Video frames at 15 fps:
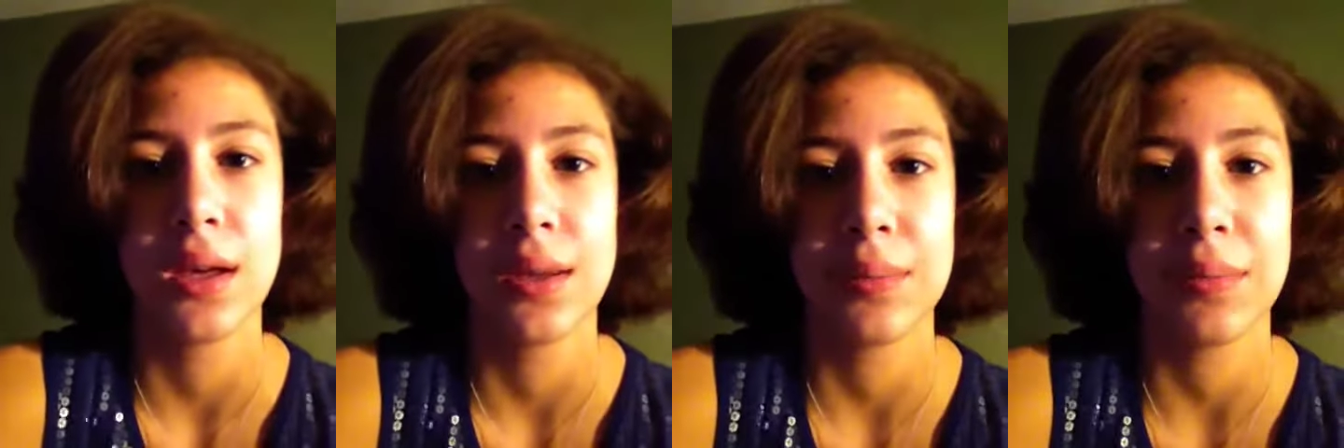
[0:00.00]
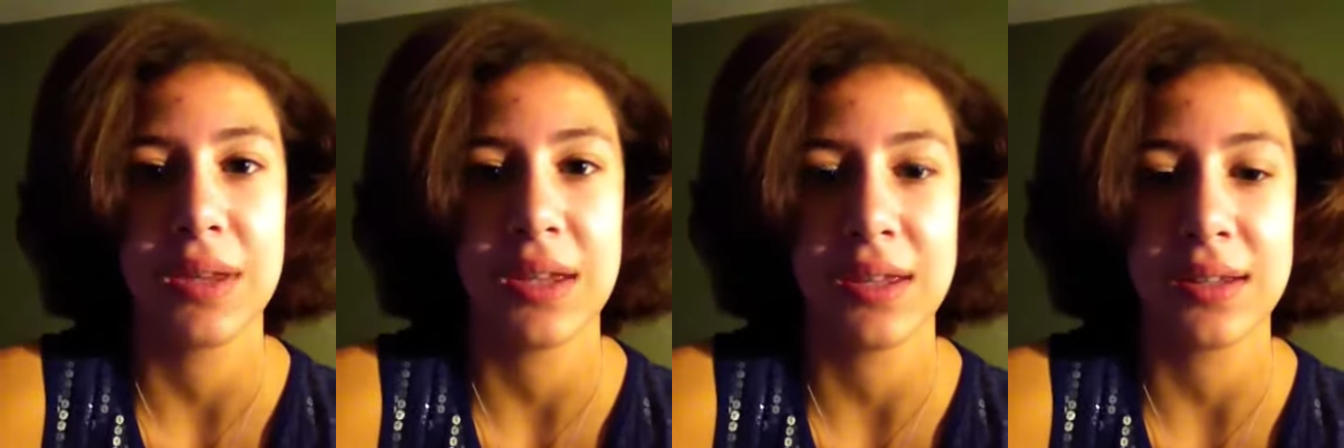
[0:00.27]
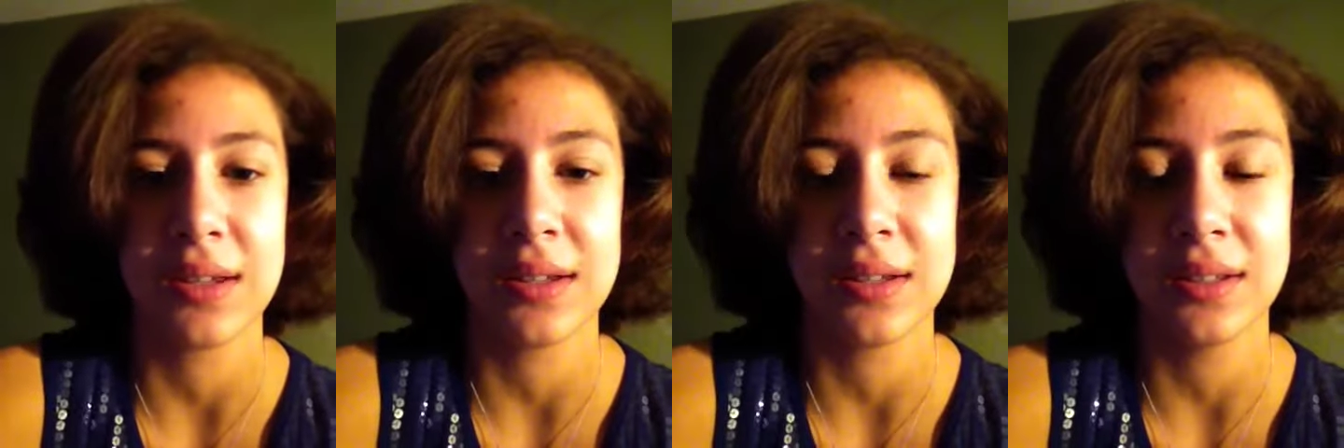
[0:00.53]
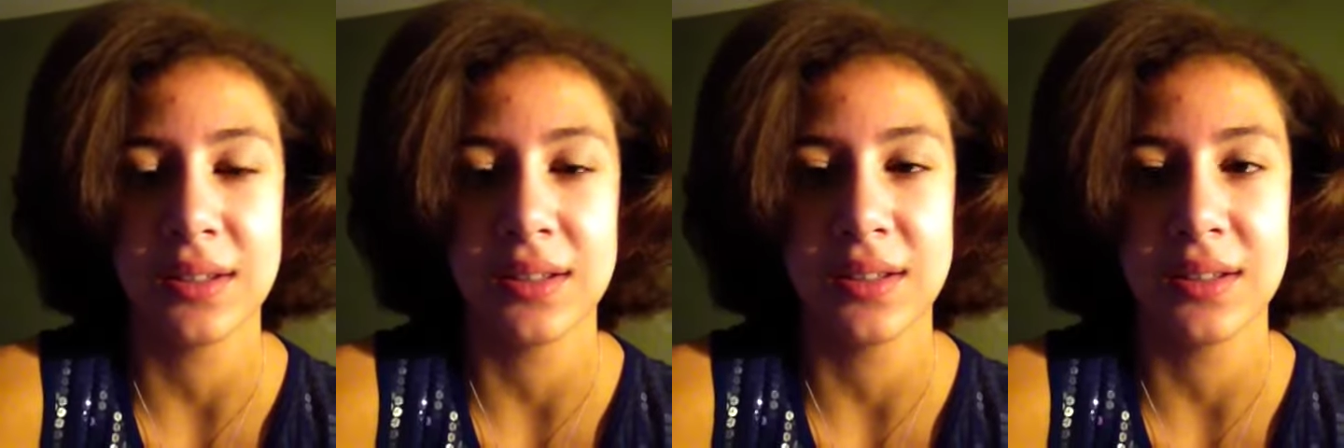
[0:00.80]

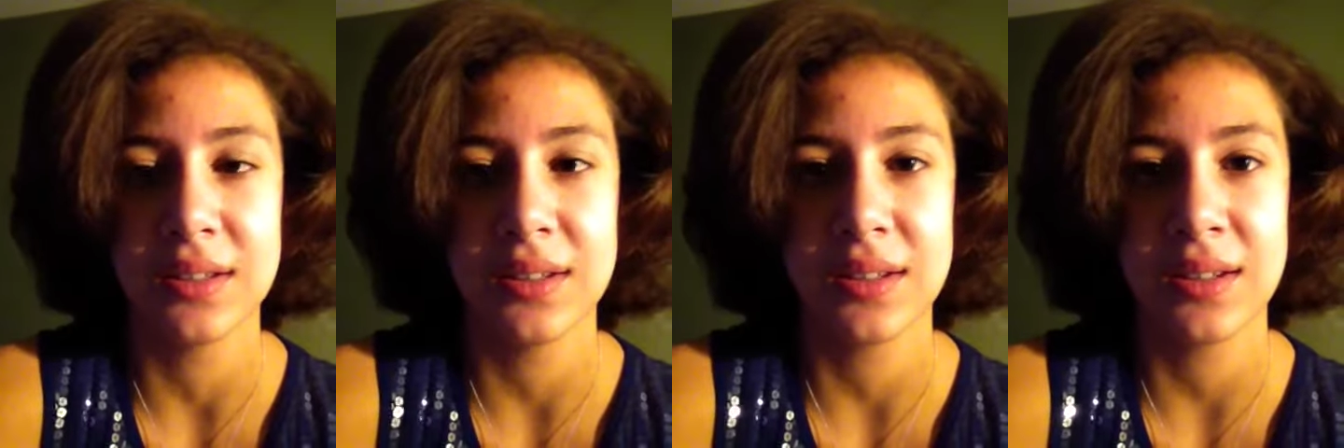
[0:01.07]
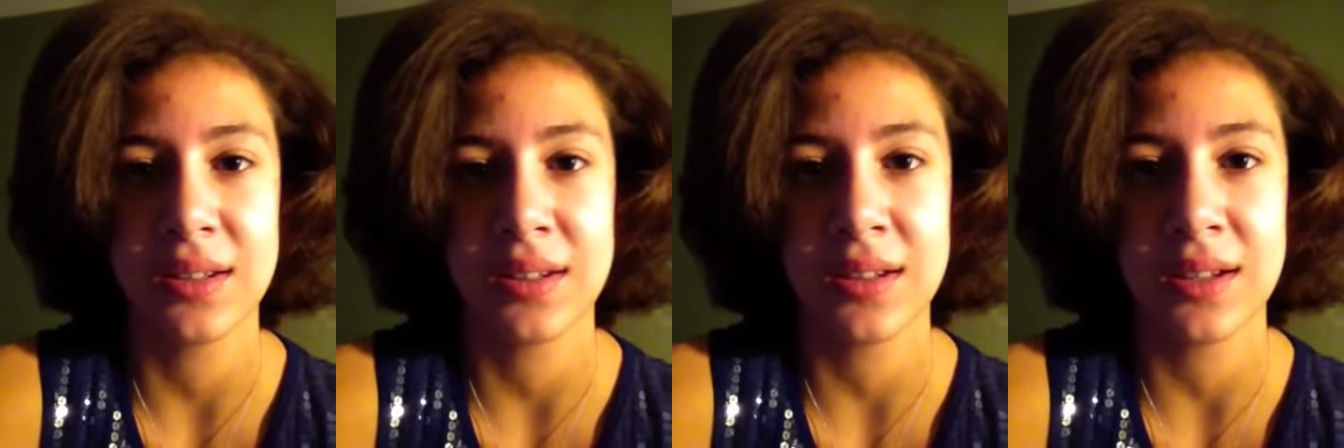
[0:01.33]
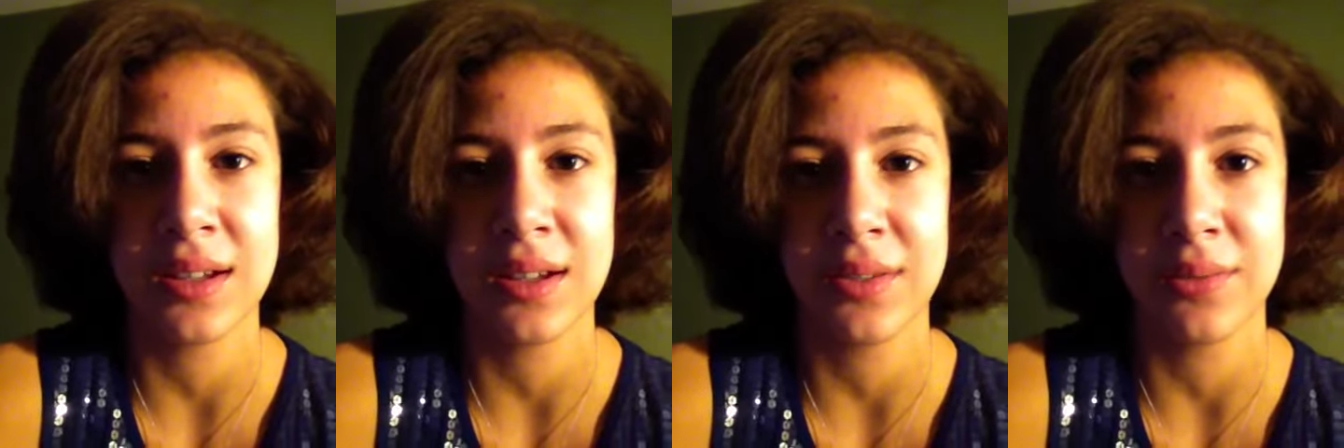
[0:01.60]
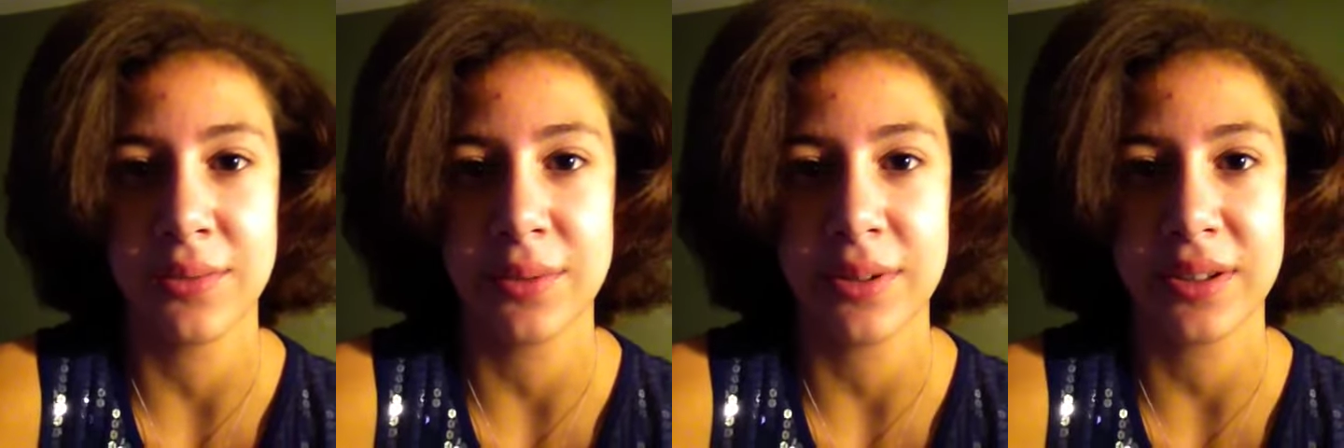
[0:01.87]
because I've
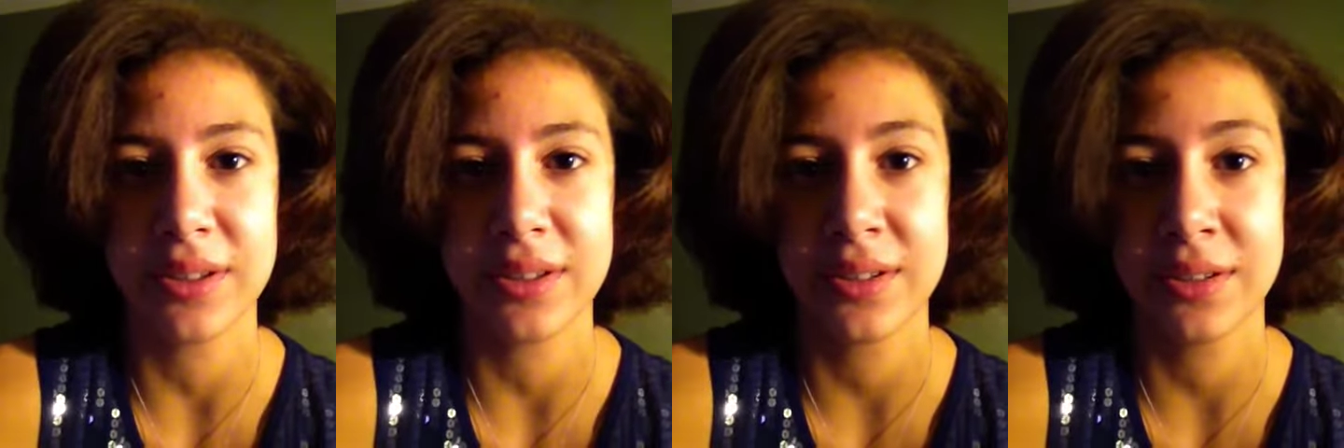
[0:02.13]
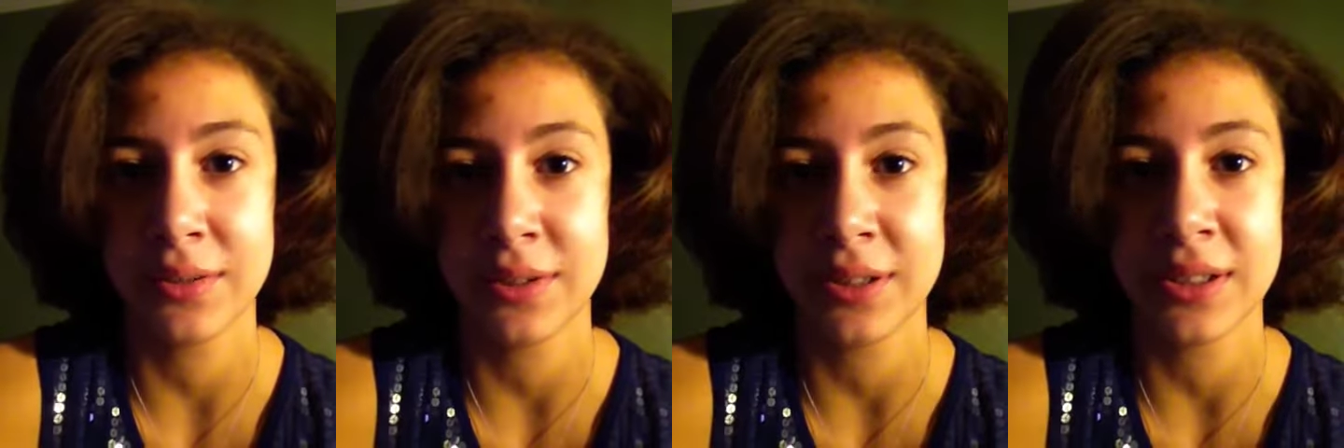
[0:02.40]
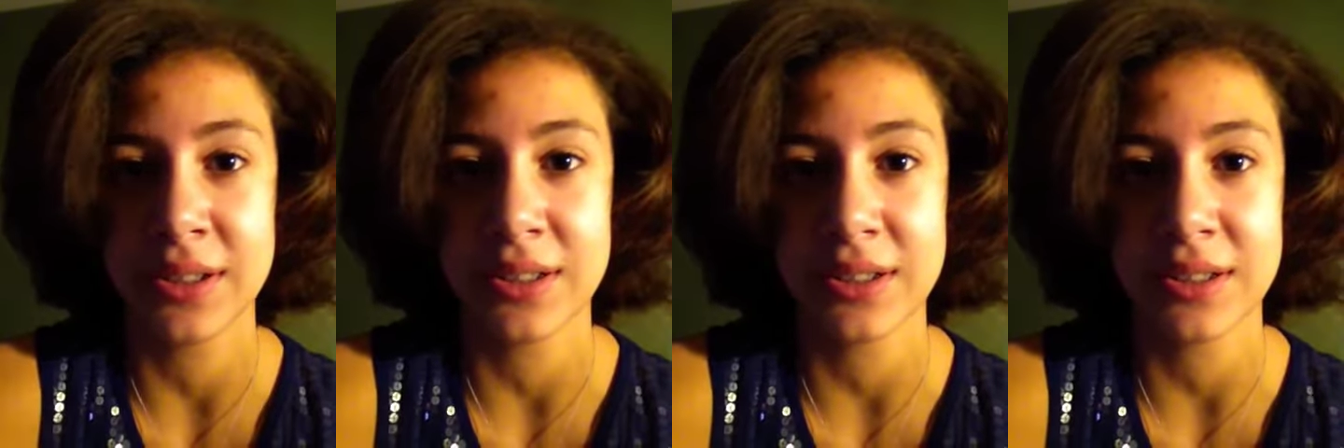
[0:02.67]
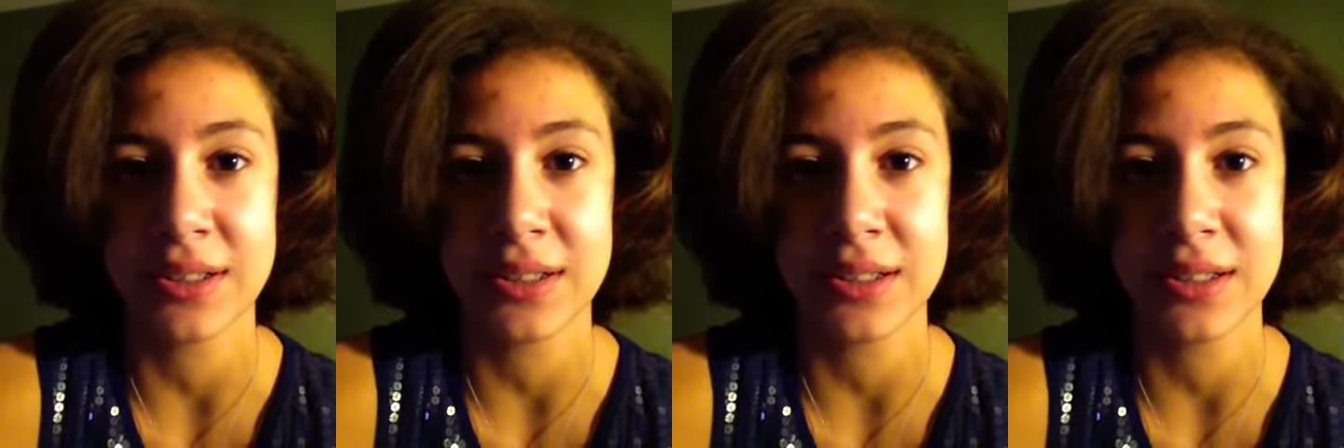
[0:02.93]
worked too hard
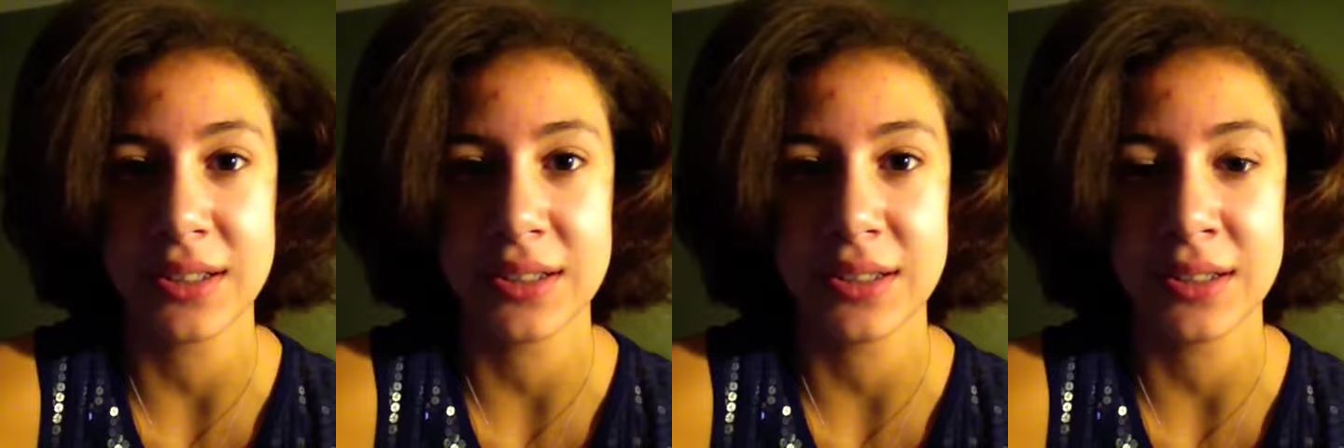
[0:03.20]
on it,